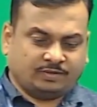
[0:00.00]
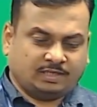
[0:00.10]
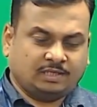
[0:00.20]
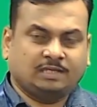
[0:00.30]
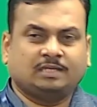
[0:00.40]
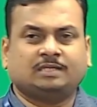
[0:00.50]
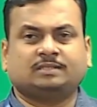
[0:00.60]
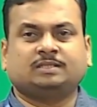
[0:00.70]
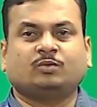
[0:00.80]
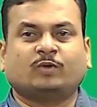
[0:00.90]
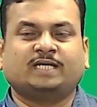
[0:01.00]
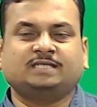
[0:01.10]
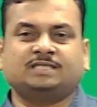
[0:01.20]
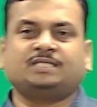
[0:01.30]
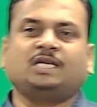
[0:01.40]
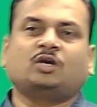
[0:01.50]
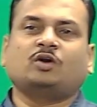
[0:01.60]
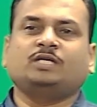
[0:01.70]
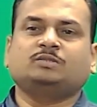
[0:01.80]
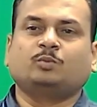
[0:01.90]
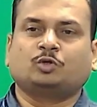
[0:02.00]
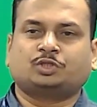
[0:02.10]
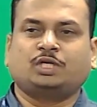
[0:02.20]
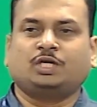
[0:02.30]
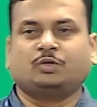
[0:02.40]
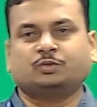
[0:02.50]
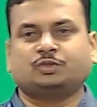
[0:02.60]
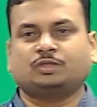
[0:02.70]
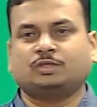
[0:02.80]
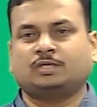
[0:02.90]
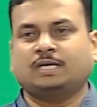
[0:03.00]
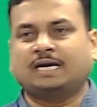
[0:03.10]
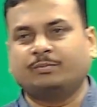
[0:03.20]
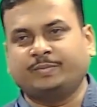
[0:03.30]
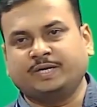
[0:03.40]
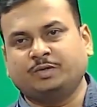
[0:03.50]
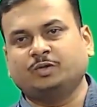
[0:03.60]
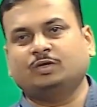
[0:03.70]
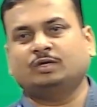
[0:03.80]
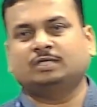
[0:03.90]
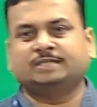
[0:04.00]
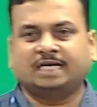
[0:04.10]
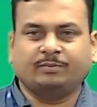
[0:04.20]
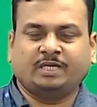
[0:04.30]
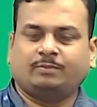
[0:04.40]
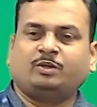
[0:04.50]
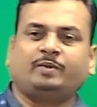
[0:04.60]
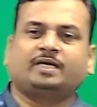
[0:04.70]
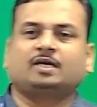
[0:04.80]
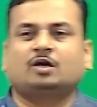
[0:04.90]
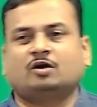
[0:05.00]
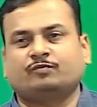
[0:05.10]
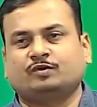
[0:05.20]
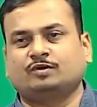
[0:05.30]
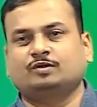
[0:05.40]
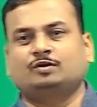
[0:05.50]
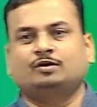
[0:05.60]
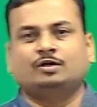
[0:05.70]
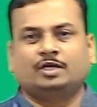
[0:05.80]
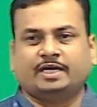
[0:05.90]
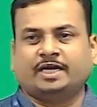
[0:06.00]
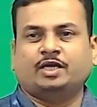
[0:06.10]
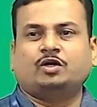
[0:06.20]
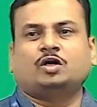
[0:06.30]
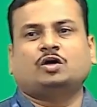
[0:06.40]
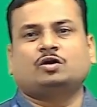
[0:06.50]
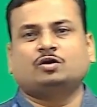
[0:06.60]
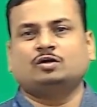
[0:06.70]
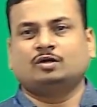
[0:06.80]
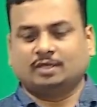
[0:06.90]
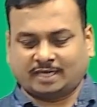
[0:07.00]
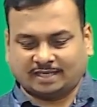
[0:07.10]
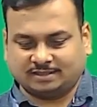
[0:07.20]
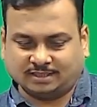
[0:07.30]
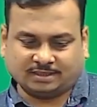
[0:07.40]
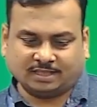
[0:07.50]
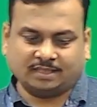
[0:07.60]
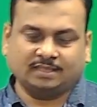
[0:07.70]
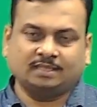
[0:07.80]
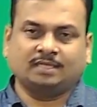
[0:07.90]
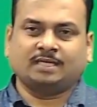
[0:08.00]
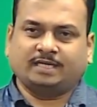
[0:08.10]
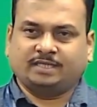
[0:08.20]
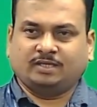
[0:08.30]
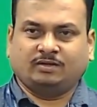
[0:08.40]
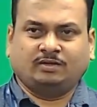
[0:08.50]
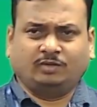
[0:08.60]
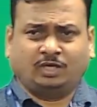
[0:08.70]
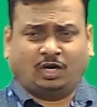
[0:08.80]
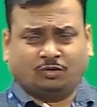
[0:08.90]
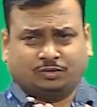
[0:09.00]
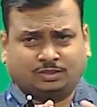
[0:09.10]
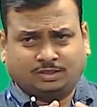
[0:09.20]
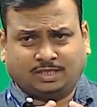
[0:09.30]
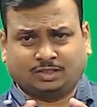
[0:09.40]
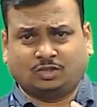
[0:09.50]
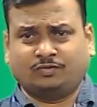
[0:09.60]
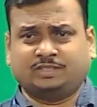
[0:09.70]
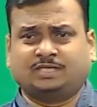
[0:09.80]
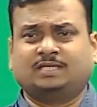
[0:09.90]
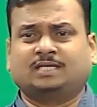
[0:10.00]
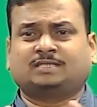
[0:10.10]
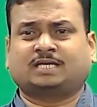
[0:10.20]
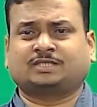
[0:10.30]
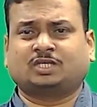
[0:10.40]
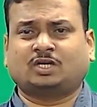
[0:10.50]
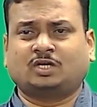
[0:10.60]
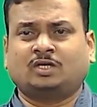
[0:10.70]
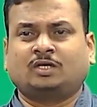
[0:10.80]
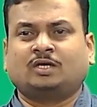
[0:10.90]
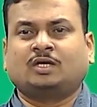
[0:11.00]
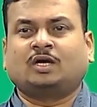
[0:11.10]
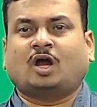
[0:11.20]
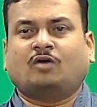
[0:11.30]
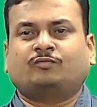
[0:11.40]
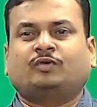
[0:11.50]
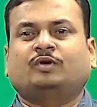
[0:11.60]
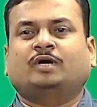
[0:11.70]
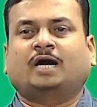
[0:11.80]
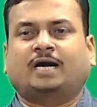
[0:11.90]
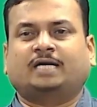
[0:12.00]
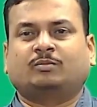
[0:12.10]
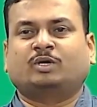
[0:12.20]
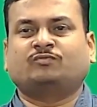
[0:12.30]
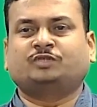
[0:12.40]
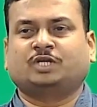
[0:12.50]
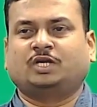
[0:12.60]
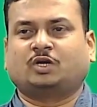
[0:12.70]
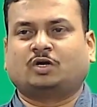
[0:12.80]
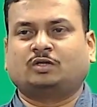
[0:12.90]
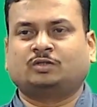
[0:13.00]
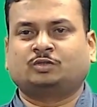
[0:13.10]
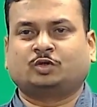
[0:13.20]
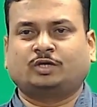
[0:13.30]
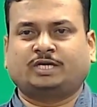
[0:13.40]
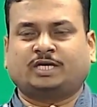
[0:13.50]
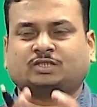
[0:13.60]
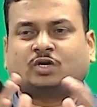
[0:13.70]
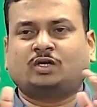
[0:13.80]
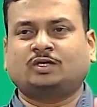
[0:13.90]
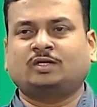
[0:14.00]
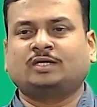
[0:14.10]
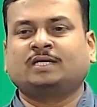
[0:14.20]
we'll see why this silicon is mostly used compared to germanium in making of diode or transistor. Right? Just now we seen the structure of atom of silicon. So it has got